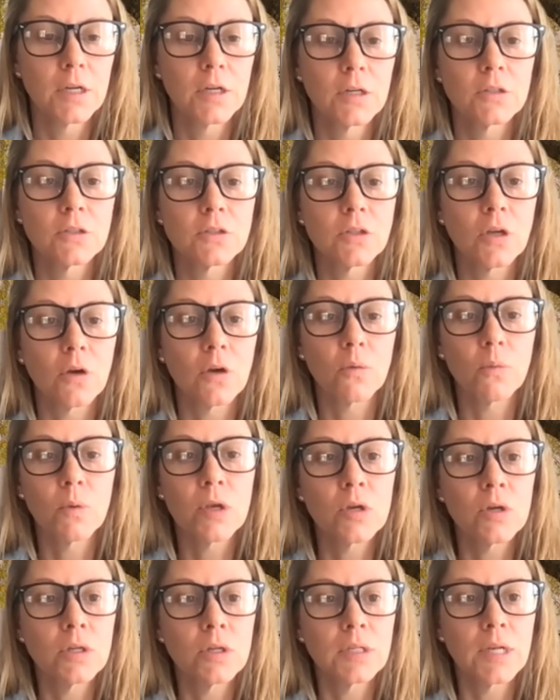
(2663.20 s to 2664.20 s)
So we
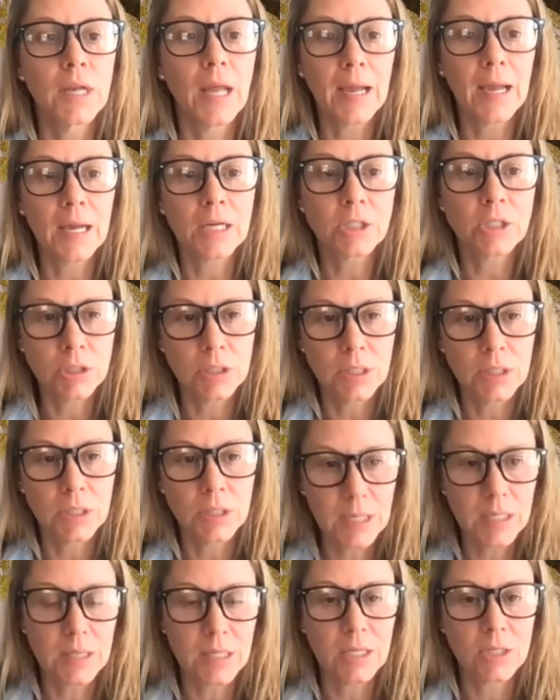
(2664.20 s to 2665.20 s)
couldn't actually
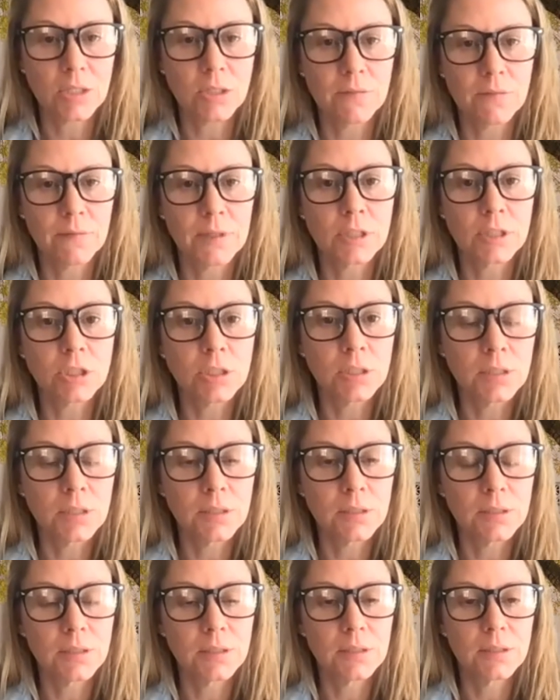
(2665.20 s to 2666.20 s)
get the intervention
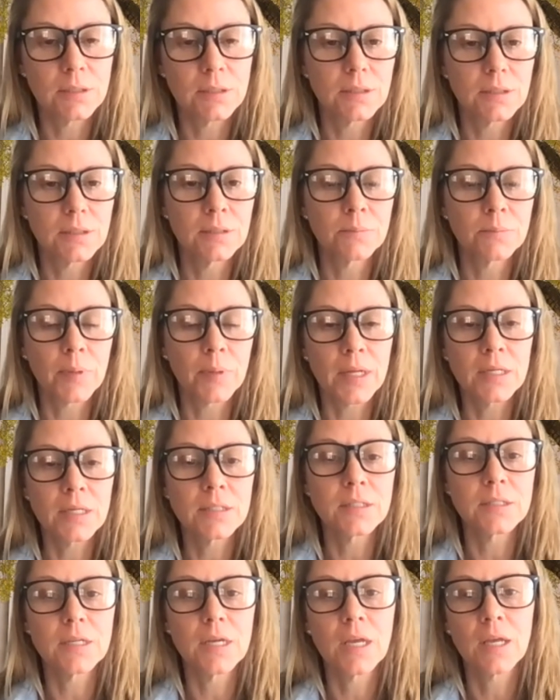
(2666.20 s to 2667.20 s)
in
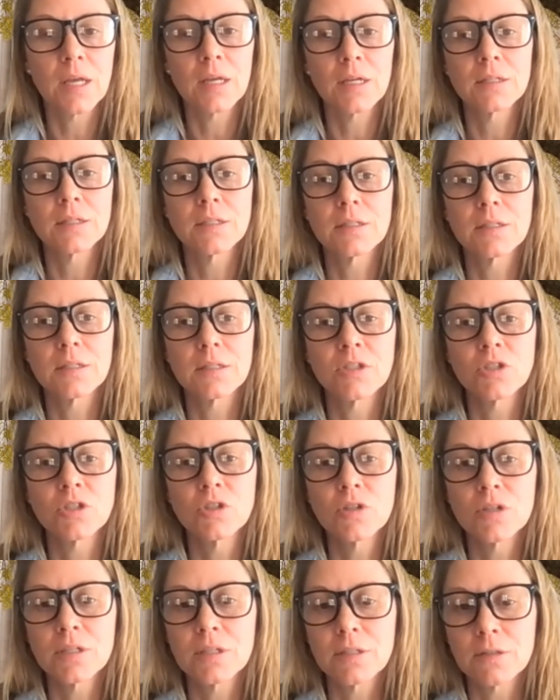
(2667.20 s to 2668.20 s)
place, and the
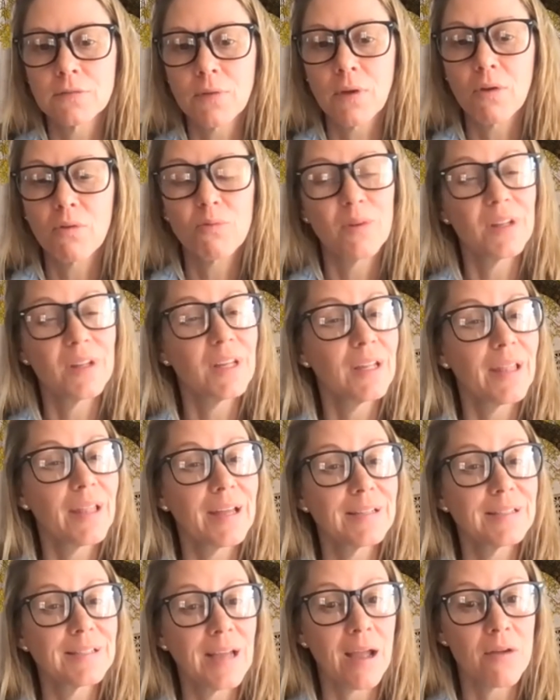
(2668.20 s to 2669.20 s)
students felt really
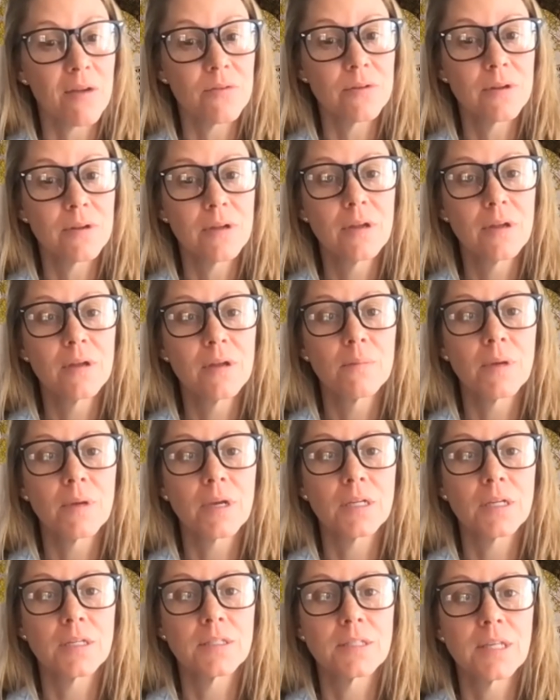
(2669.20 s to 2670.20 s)
let down
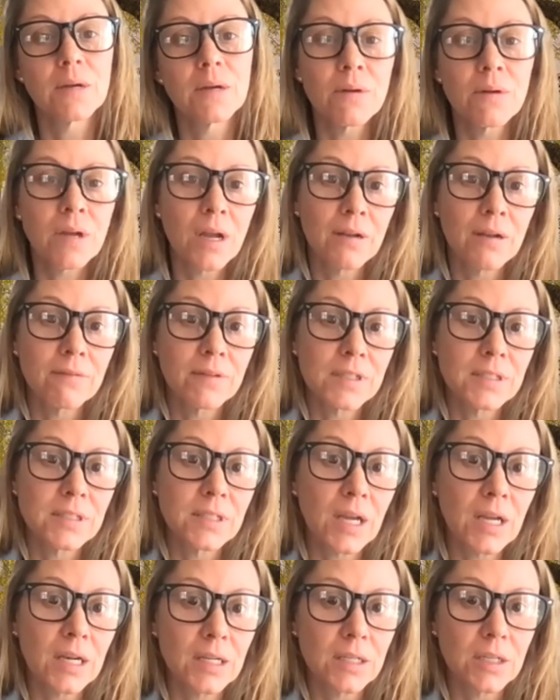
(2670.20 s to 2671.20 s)
because they were kind of
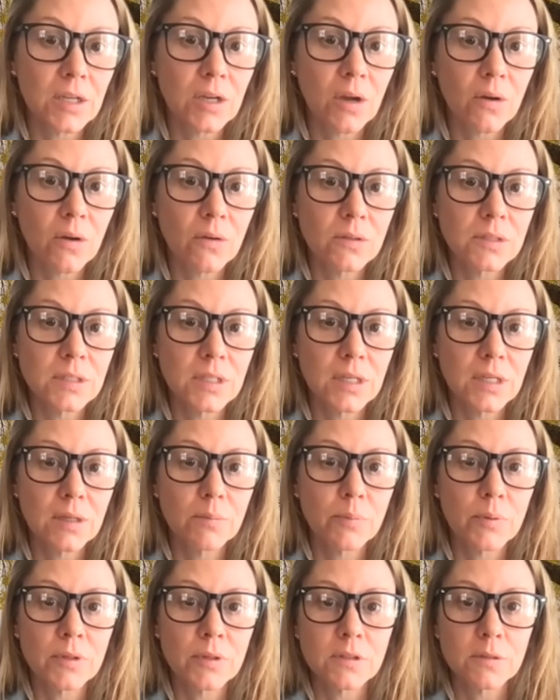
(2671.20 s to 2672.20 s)
excited to go see
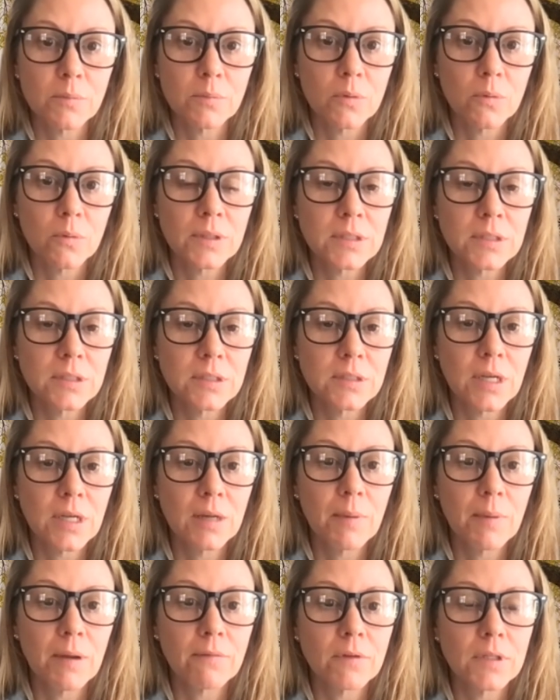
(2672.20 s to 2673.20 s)
Principal what's his
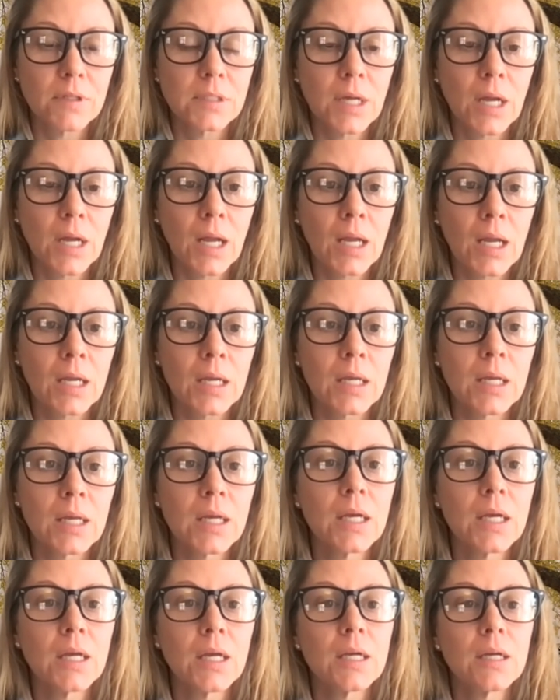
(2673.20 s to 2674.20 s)
name every day,
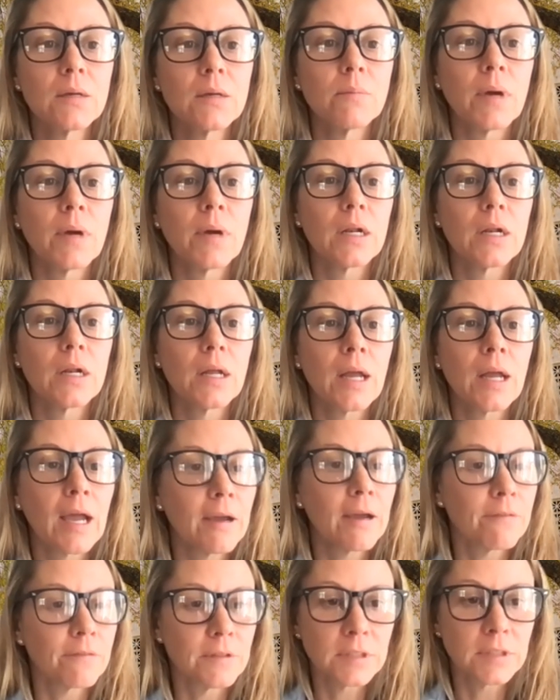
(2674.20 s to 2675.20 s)
but
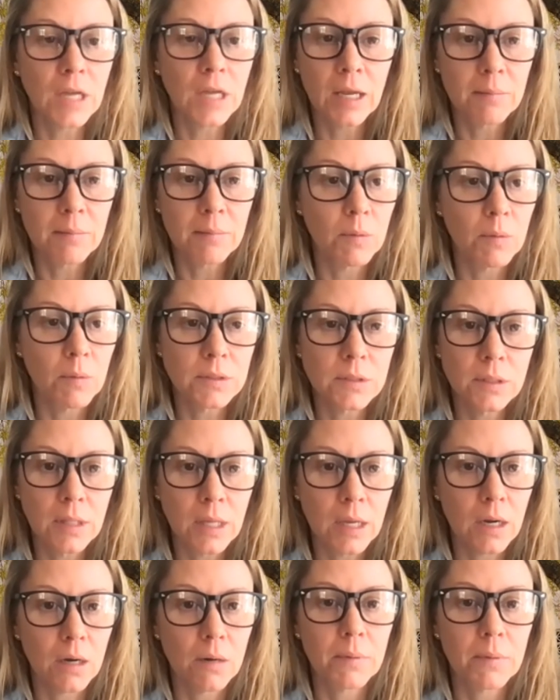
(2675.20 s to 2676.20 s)
half the time he wasn't
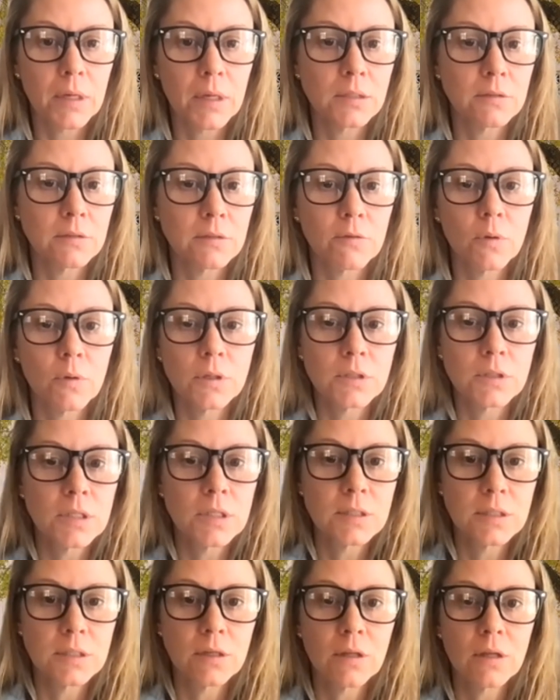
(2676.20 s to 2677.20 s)
there because of course he's
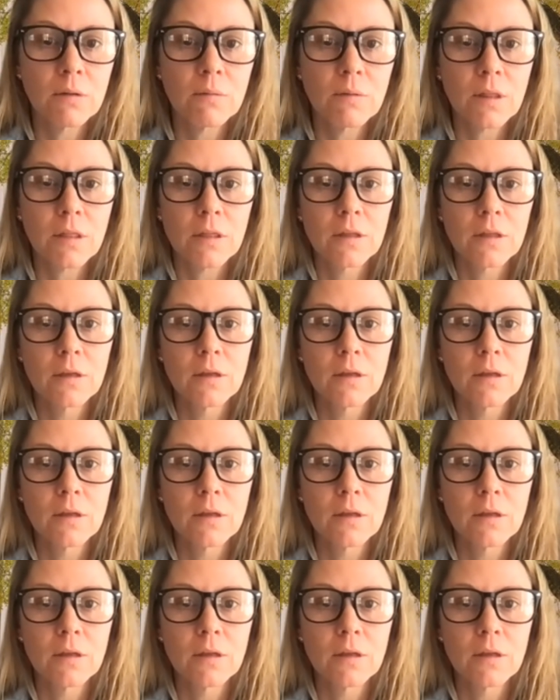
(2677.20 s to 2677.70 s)
dealing with